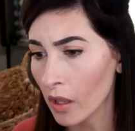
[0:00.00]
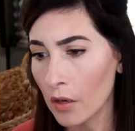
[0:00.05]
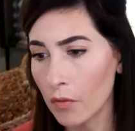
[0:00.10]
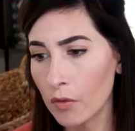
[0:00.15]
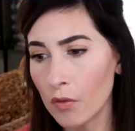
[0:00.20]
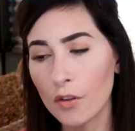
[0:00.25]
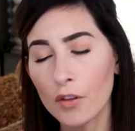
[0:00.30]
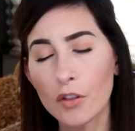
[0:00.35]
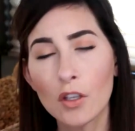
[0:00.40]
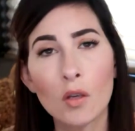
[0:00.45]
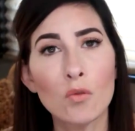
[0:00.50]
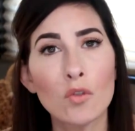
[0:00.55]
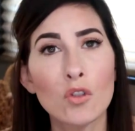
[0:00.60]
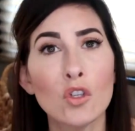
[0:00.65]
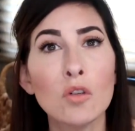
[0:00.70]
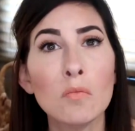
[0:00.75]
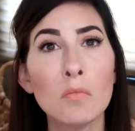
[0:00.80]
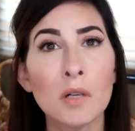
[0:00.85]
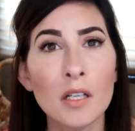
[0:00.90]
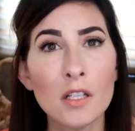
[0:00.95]
If you feel like you have
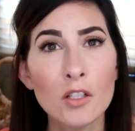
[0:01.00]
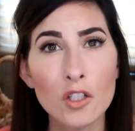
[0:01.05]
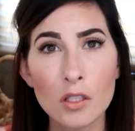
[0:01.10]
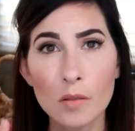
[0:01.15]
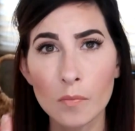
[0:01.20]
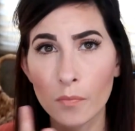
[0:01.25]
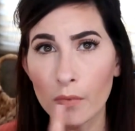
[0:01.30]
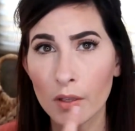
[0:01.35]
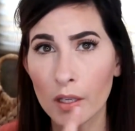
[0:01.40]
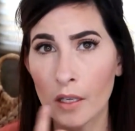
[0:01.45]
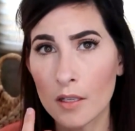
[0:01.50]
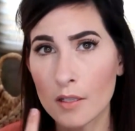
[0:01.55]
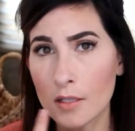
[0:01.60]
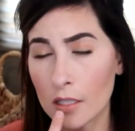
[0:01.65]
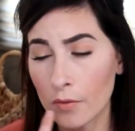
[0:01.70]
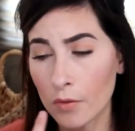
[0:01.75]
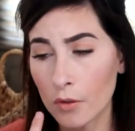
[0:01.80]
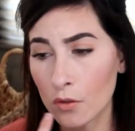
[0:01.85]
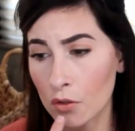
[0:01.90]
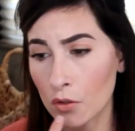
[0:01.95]
too much, and
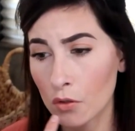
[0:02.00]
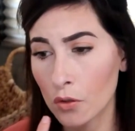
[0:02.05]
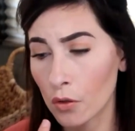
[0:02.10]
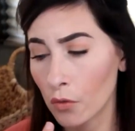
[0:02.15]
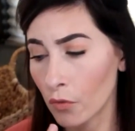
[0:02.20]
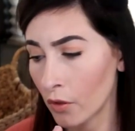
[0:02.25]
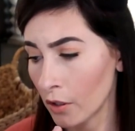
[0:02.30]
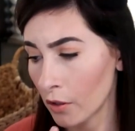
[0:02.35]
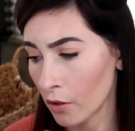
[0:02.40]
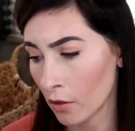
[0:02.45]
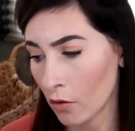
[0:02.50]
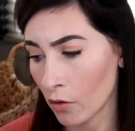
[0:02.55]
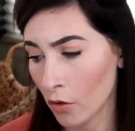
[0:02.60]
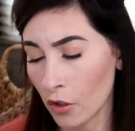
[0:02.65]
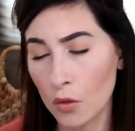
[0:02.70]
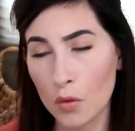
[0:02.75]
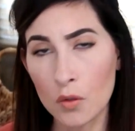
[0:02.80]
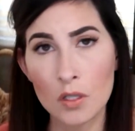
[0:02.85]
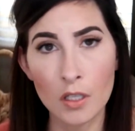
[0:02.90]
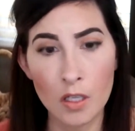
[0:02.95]
instead of using your finger or
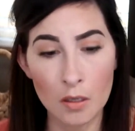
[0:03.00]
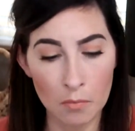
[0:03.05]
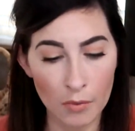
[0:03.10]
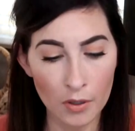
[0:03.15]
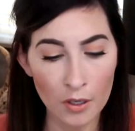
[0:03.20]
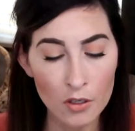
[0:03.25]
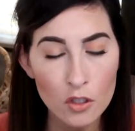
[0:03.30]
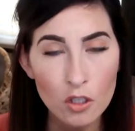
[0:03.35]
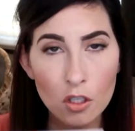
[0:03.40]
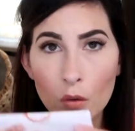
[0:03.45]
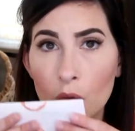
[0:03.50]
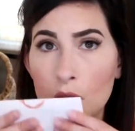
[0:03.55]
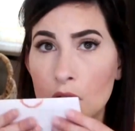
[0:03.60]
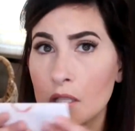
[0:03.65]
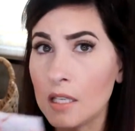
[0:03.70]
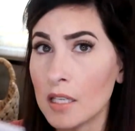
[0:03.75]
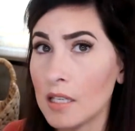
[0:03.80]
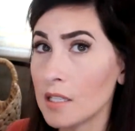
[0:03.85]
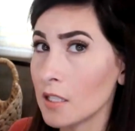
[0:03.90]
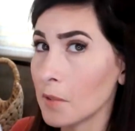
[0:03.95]
using a brush, you can
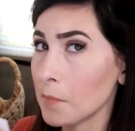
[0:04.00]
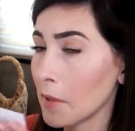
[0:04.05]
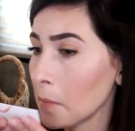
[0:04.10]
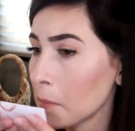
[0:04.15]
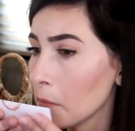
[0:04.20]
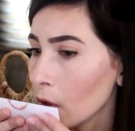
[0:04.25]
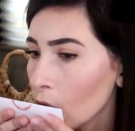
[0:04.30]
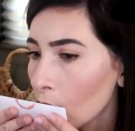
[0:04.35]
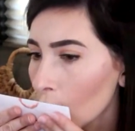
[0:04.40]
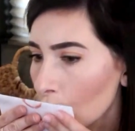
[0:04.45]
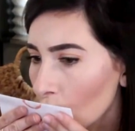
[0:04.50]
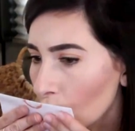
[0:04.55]
always kiss the paper